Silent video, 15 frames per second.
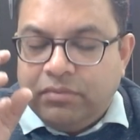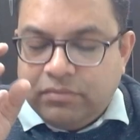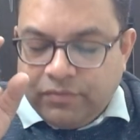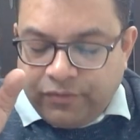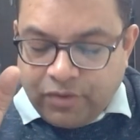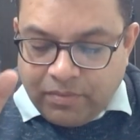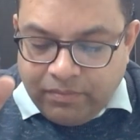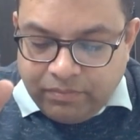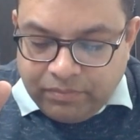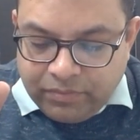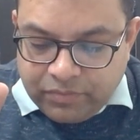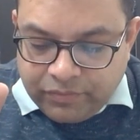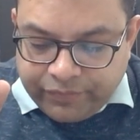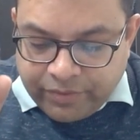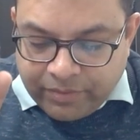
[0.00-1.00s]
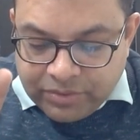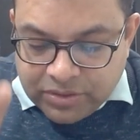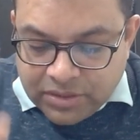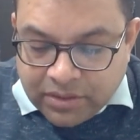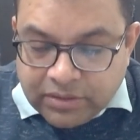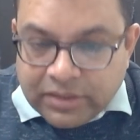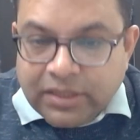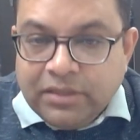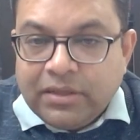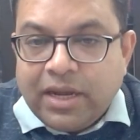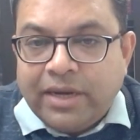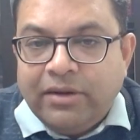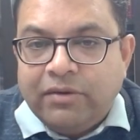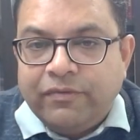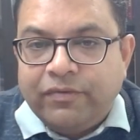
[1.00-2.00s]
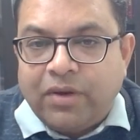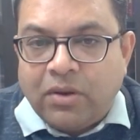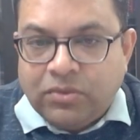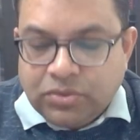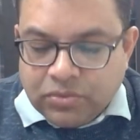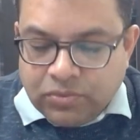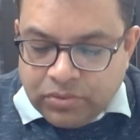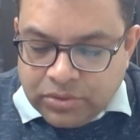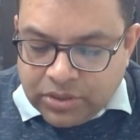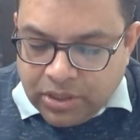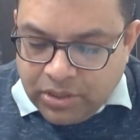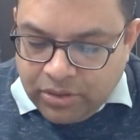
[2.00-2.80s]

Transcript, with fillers: from from certain kind of households,